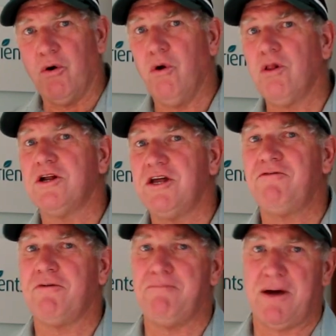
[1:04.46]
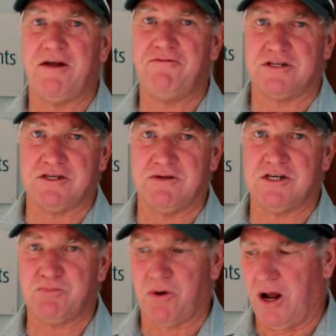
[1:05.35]
all the different benefits of
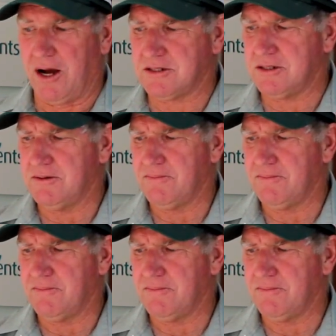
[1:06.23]
this product.